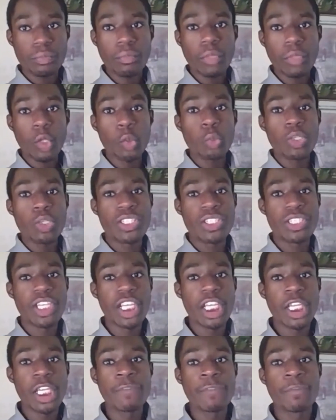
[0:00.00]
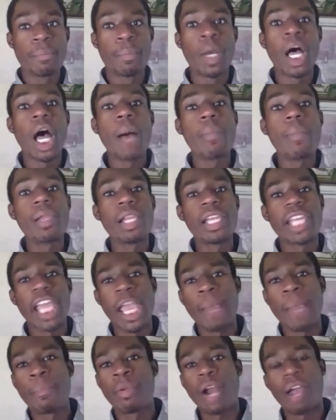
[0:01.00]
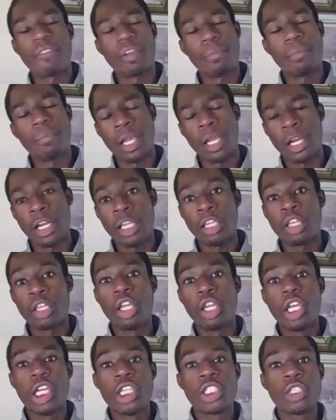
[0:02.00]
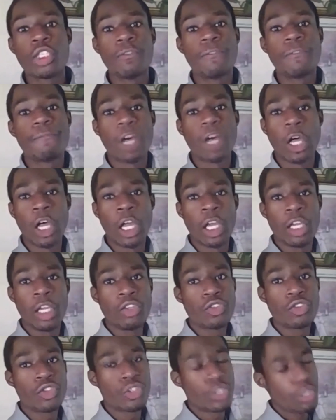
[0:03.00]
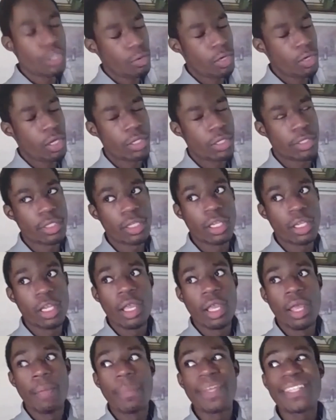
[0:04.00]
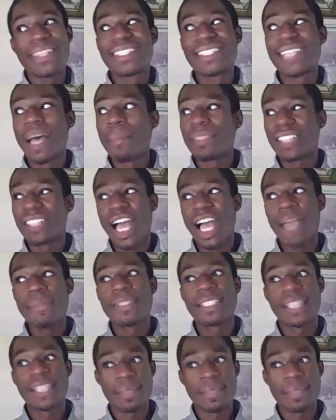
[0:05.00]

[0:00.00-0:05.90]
receive public and private money to fund students. But sometimes,